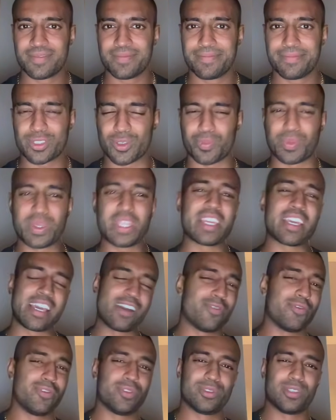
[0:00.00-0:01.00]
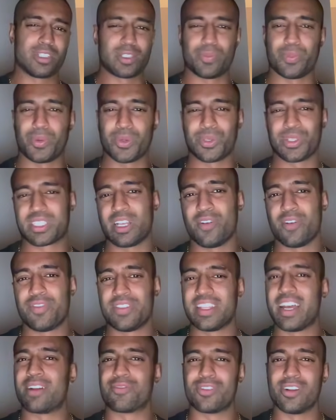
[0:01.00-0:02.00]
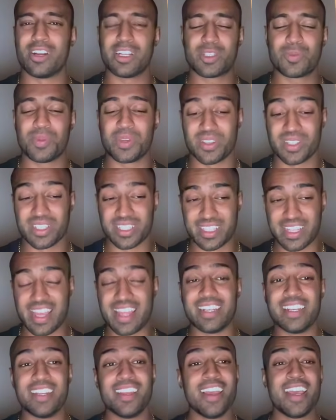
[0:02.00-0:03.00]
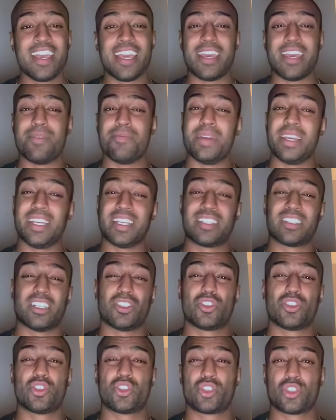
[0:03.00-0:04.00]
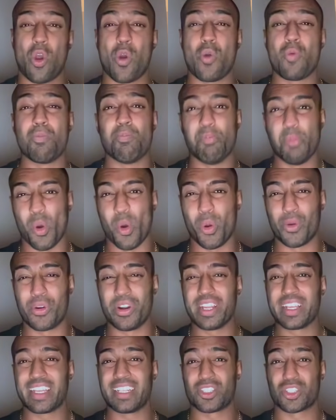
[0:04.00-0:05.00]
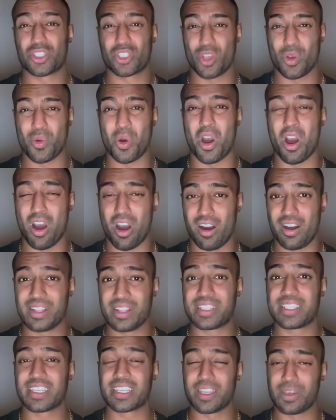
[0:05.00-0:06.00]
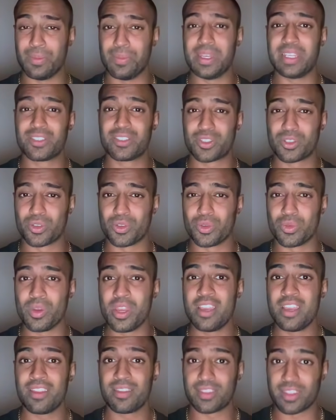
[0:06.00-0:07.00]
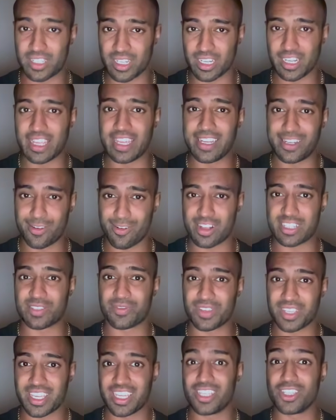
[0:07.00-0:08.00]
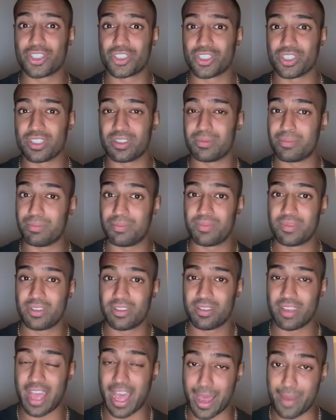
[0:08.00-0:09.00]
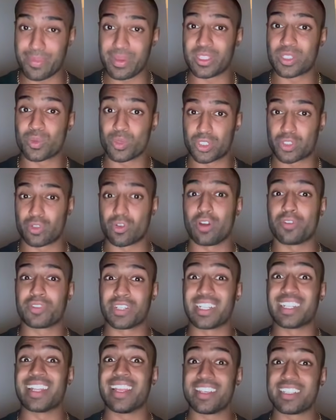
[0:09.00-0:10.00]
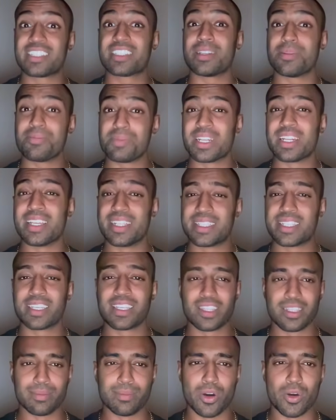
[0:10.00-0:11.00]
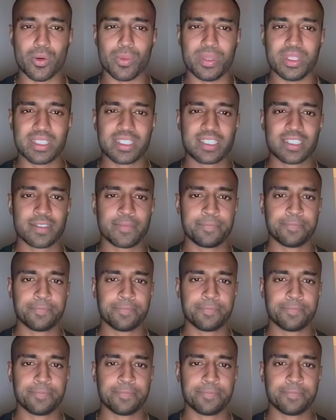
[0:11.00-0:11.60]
So be careful not to put yourself in that rut, because then it makes it so boring and so hard to commit to the delayed gratification habits, which are often less stimulating in the moment.